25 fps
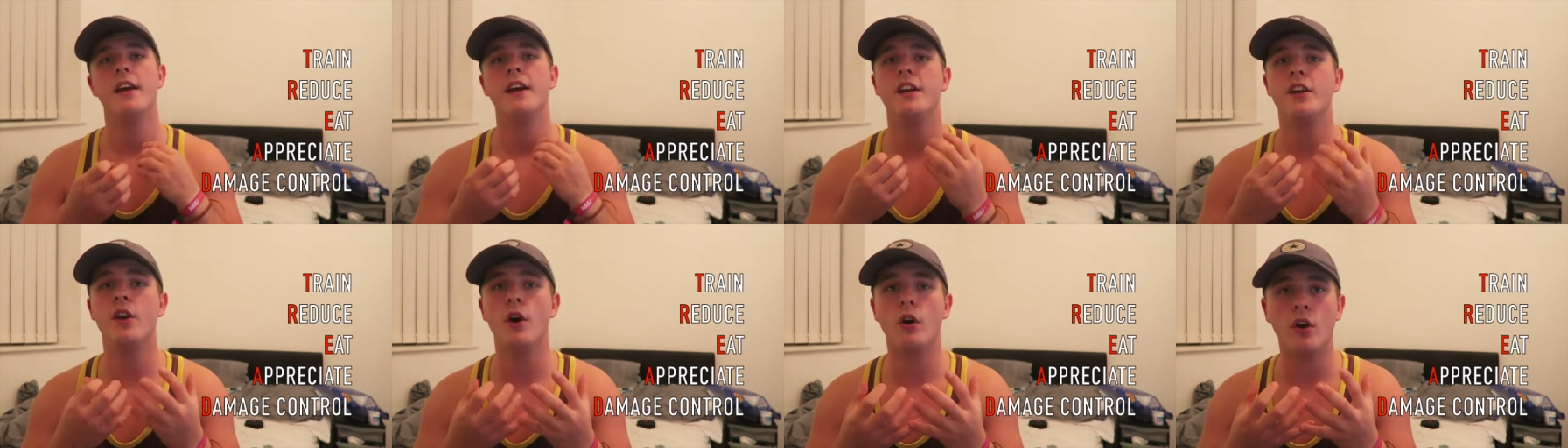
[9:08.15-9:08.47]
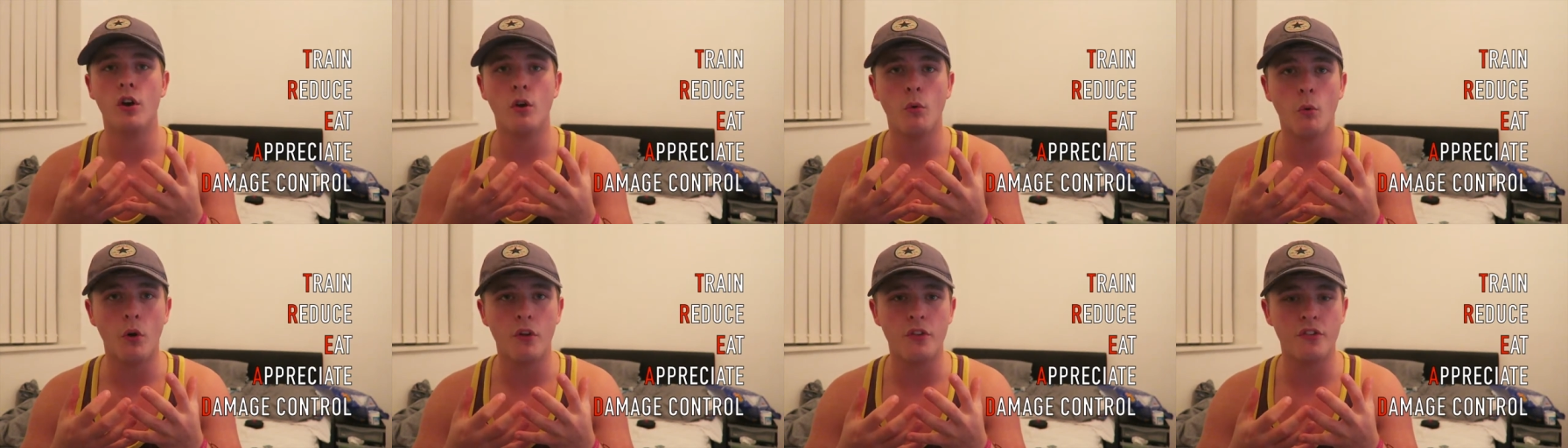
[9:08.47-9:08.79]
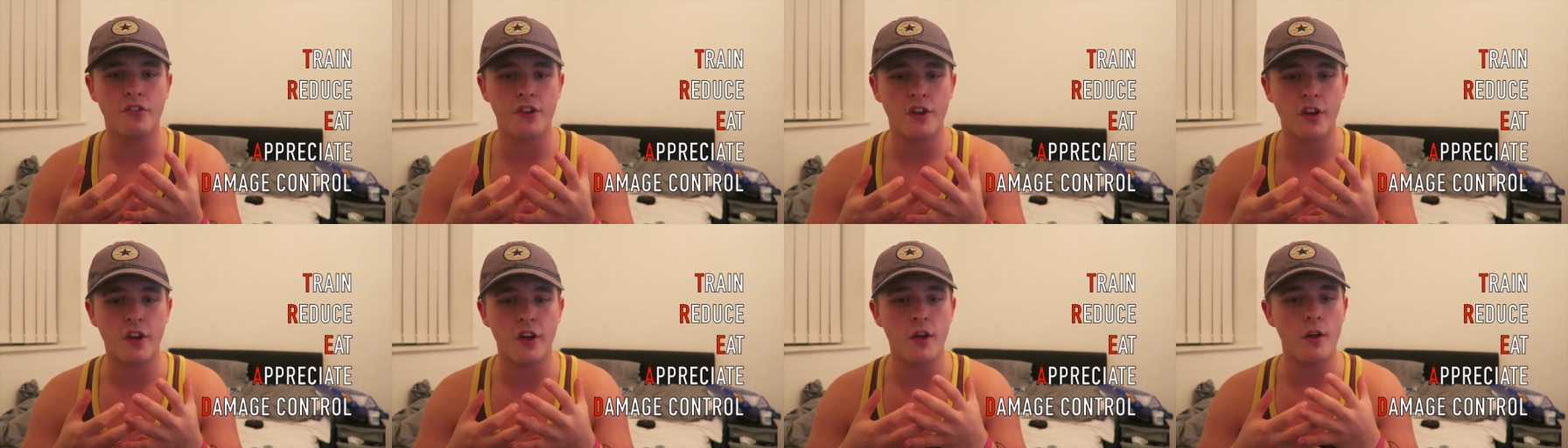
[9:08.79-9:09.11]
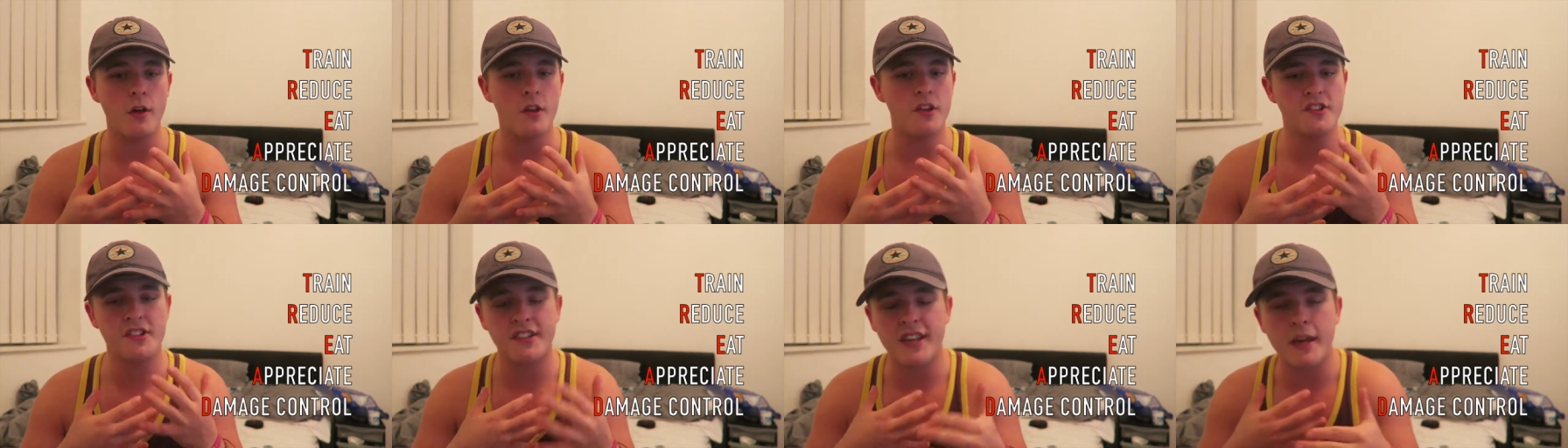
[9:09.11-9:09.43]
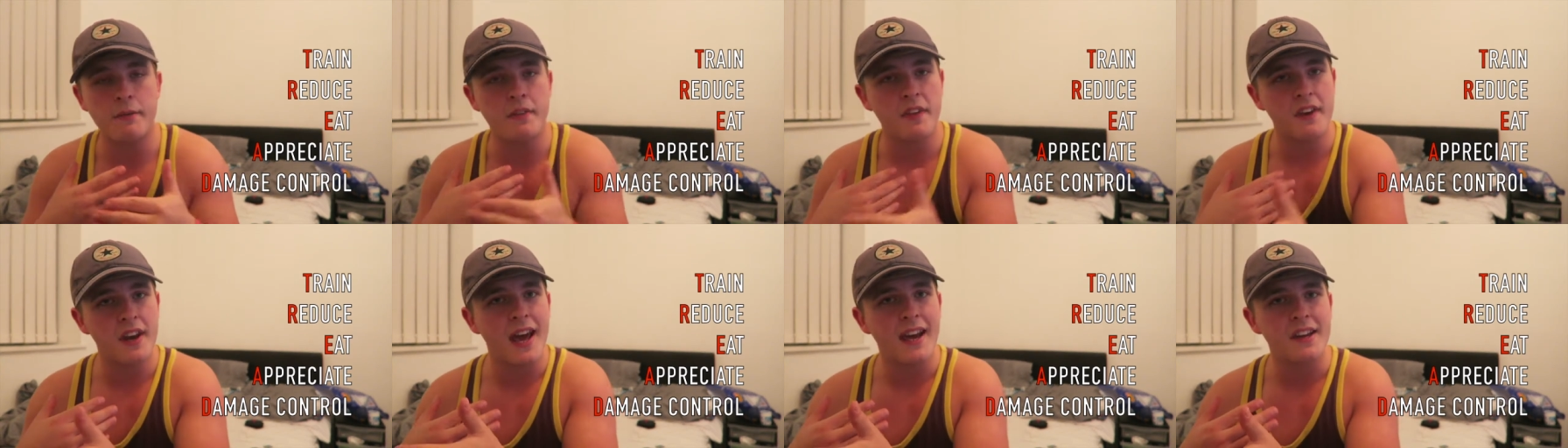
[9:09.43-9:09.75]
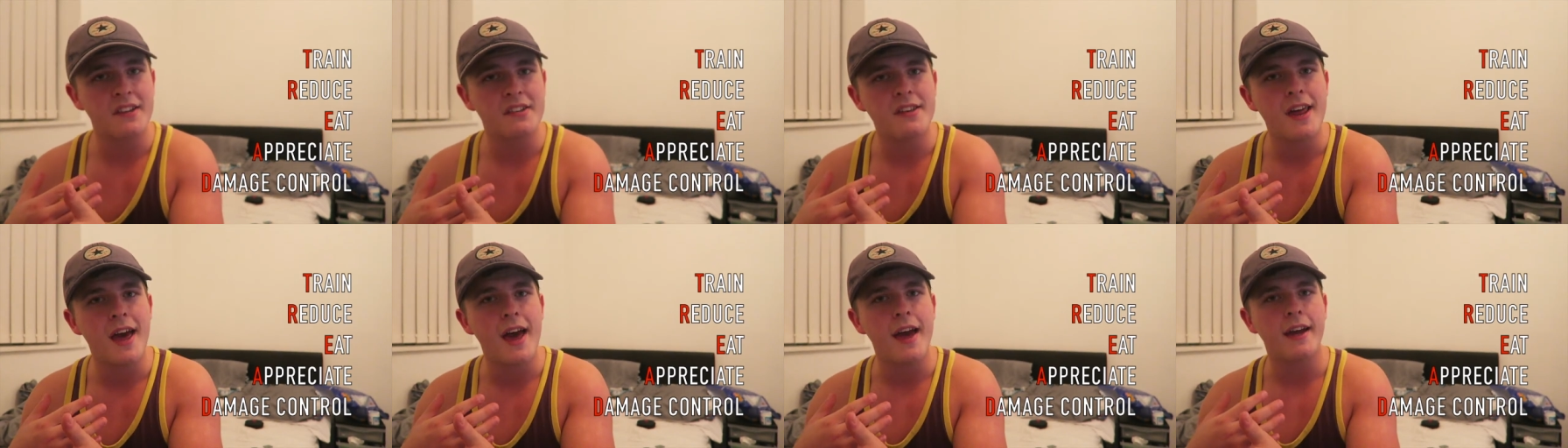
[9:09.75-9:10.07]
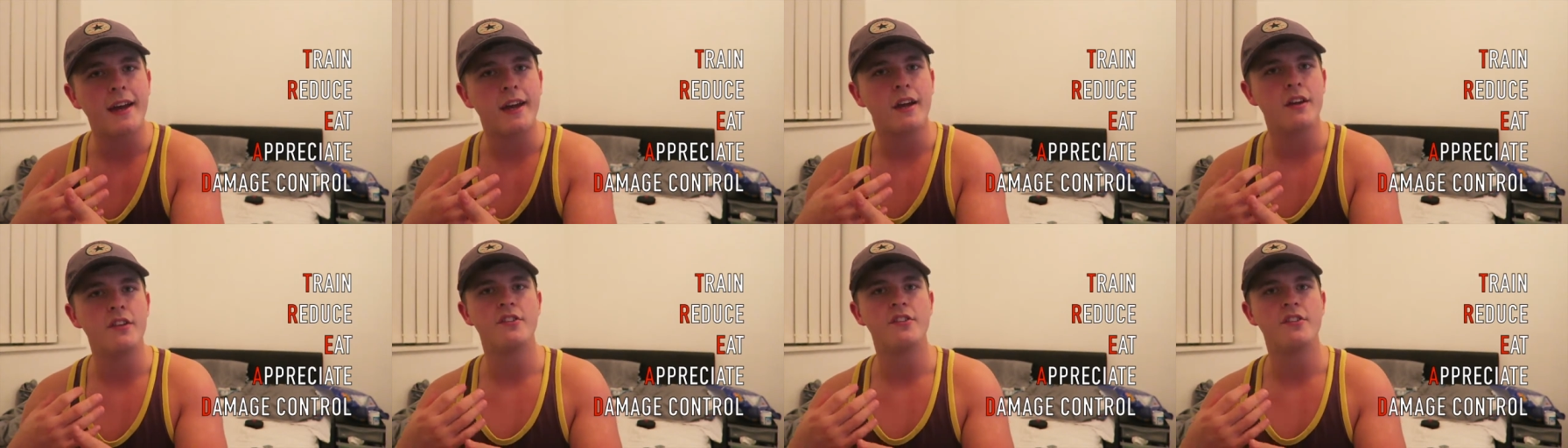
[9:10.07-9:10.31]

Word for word: you're not gonna want to skip the next day.